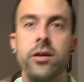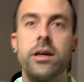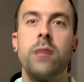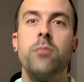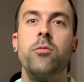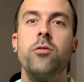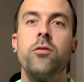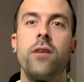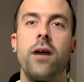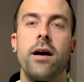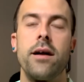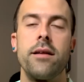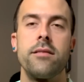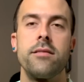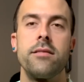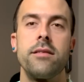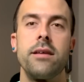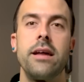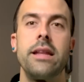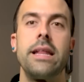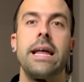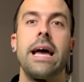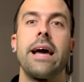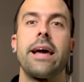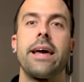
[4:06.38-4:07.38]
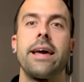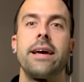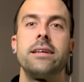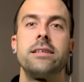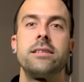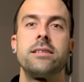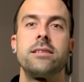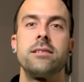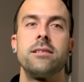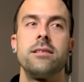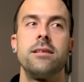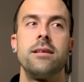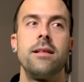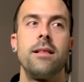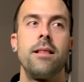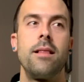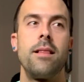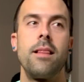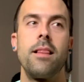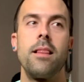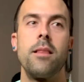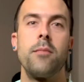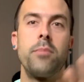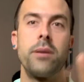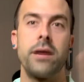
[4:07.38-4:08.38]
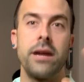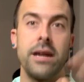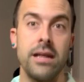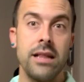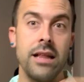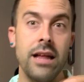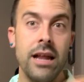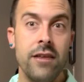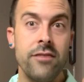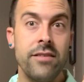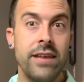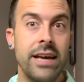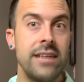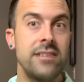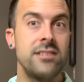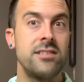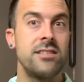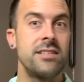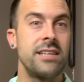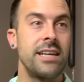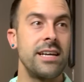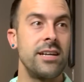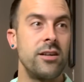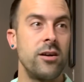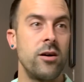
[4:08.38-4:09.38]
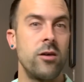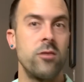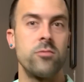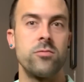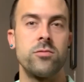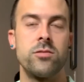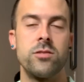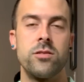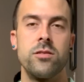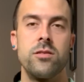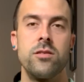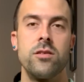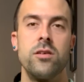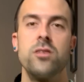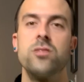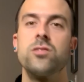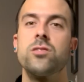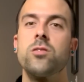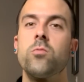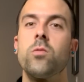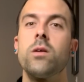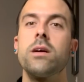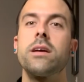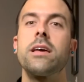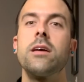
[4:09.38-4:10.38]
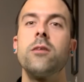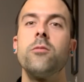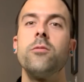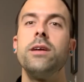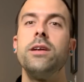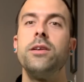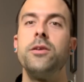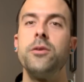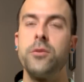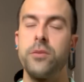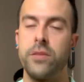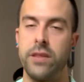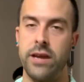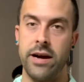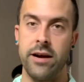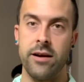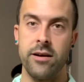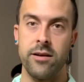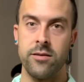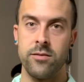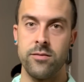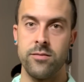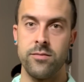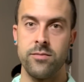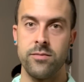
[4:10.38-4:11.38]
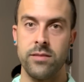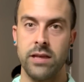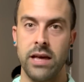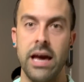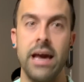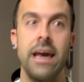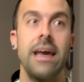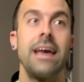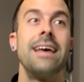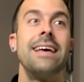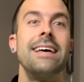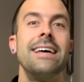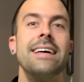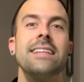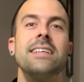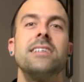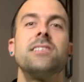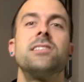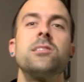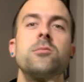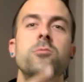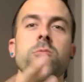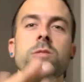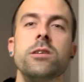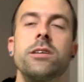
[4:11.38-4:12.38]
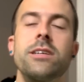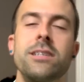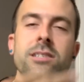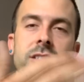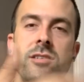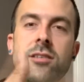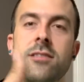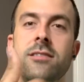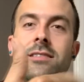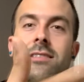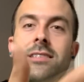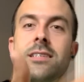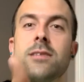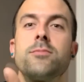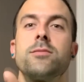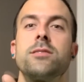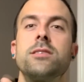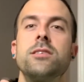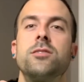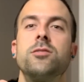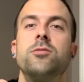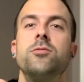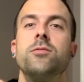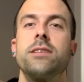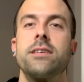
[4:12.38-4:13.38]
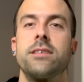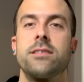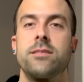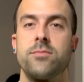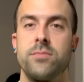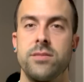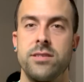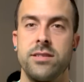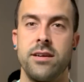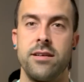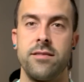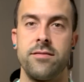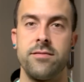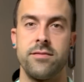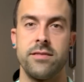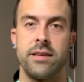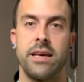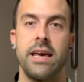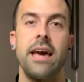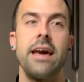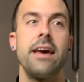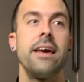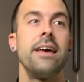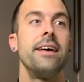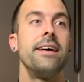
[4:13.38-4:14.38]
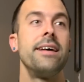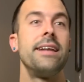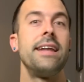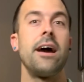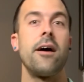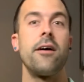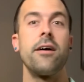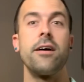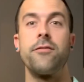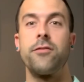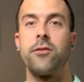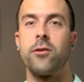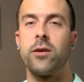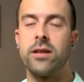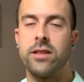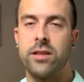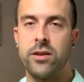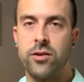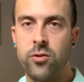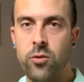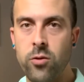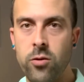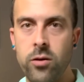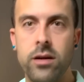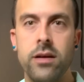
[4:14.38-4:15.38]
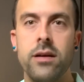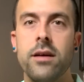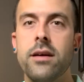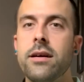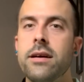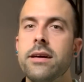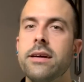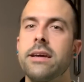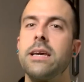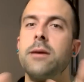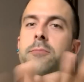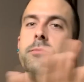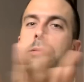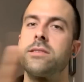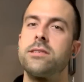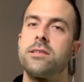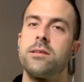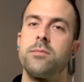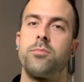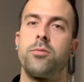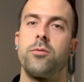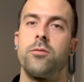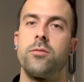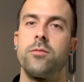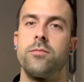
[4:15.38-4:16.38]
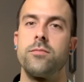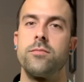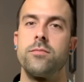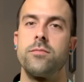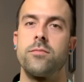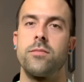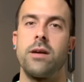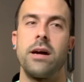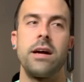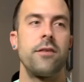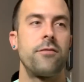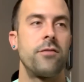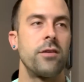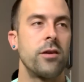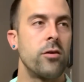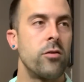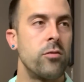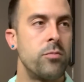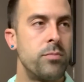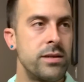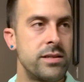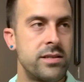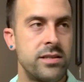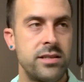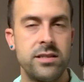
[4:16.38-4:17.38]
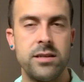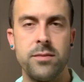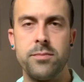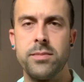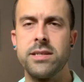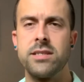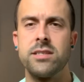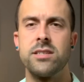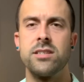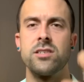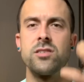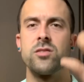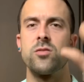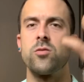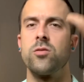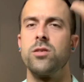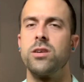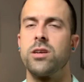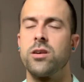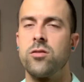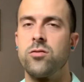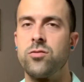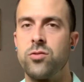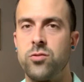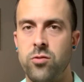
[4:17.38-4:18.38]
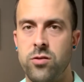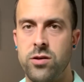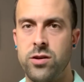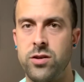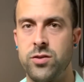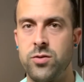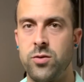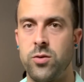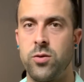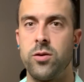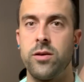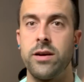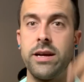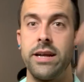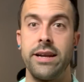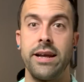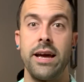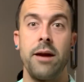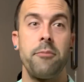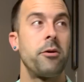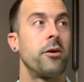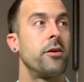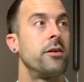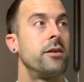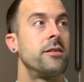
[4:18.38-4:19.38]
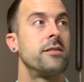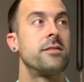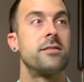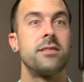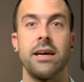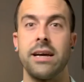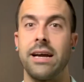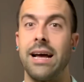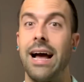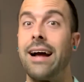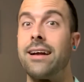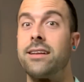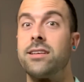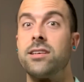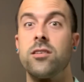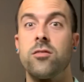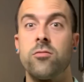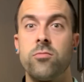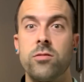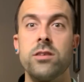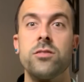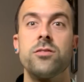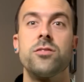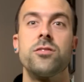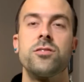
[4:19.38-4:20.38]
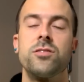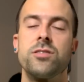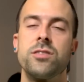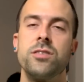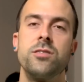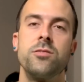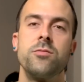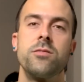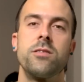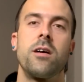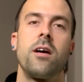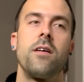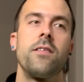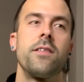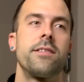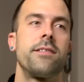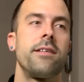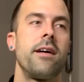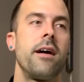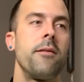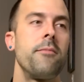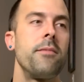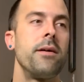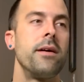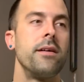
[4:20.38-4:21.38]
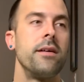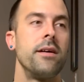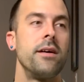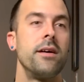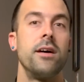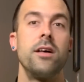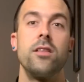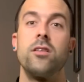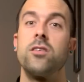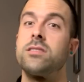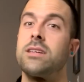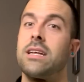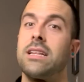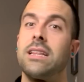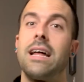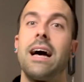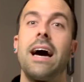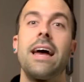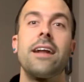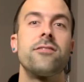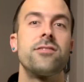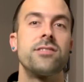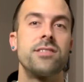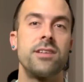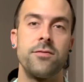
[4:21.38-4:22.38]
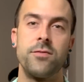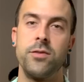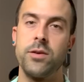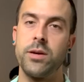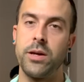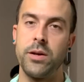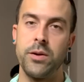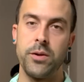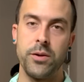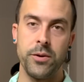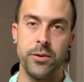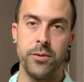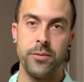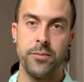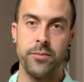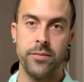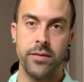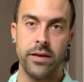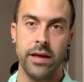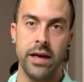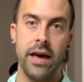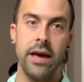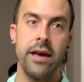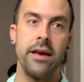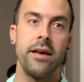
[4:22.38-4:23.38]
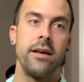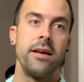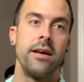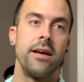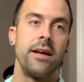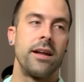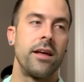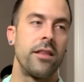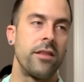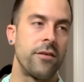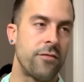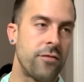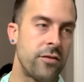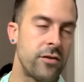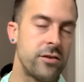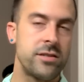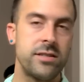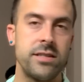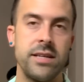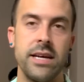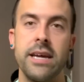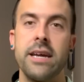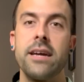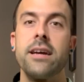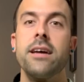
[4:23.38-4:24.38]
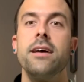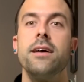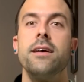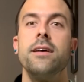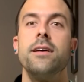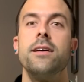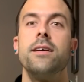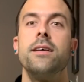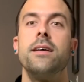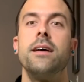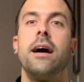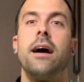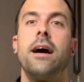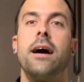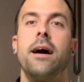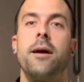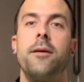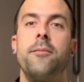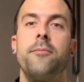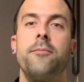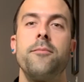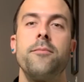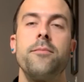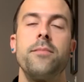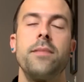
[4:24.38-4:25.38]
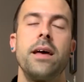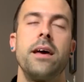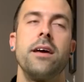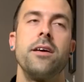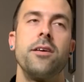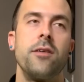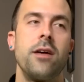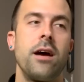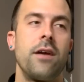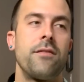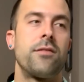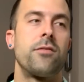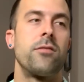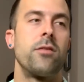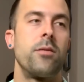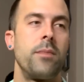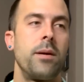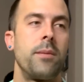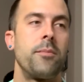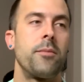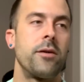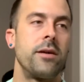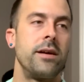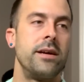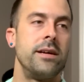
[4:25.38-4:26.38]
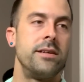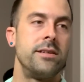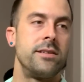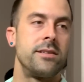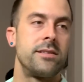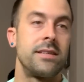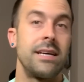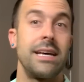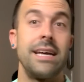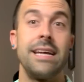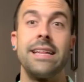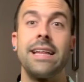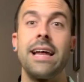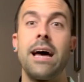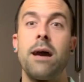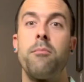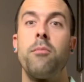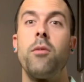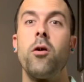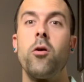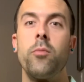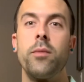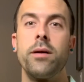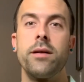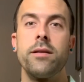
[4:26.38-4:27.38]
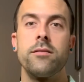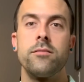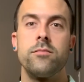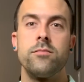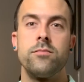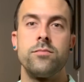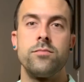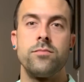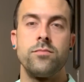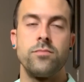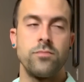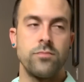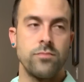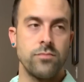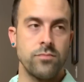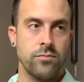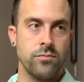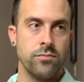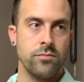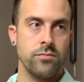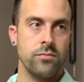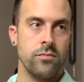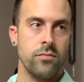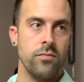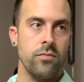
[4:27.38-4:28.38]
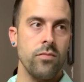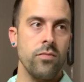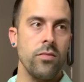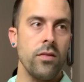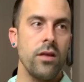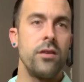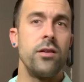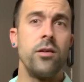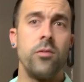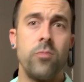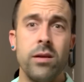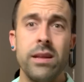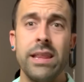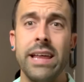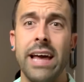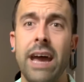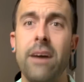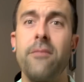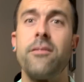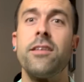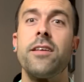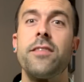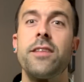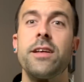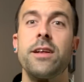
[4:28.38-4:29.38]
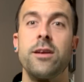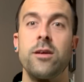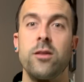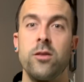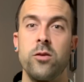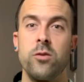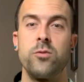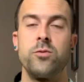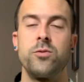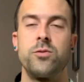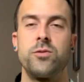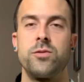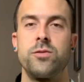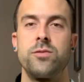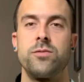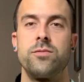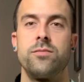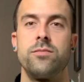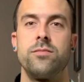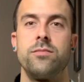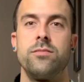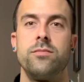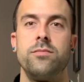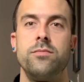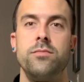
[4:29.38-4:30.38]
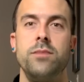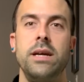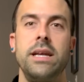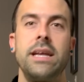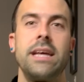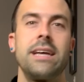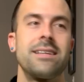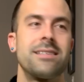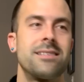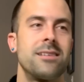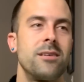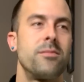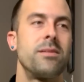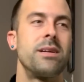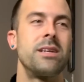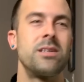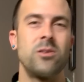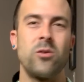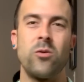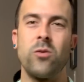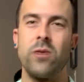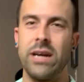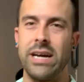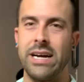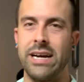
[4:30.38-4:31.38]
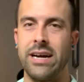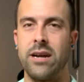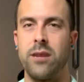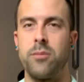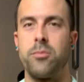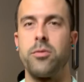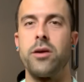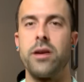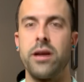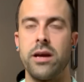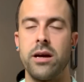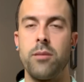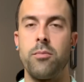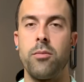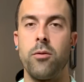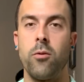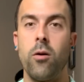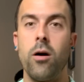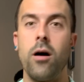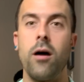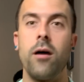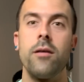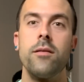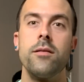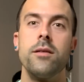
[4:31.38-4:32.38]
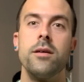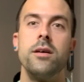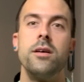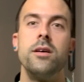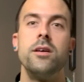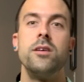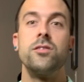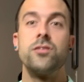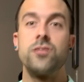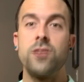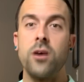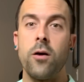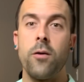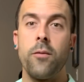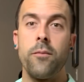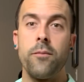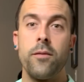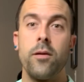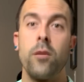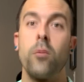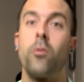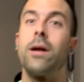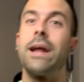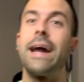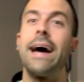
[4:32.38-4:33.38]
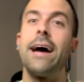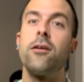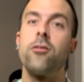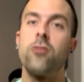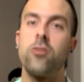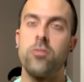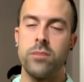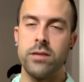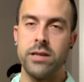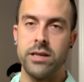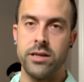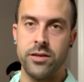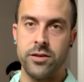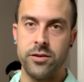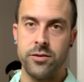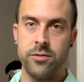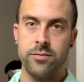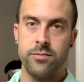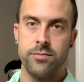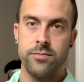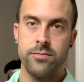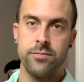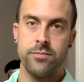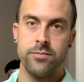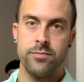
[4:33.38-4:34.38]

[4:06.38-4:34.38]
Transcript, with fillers: can move on in that case. But in a lot of cases, they don't. So what can we do there? Okay, this is where you can start substituting some stuff. Okay, now if you're at the door, keep it simple right? If you go business to business or you go door to door in neighborhoods, like I tell realtors to do it all the time, there's a lot of stuff you can do, okay? Now, the first thing um, that you have to remember is in that moment, you really have nothing to lose, meaning somebody's already kind of putting up a wall. So, what I normally do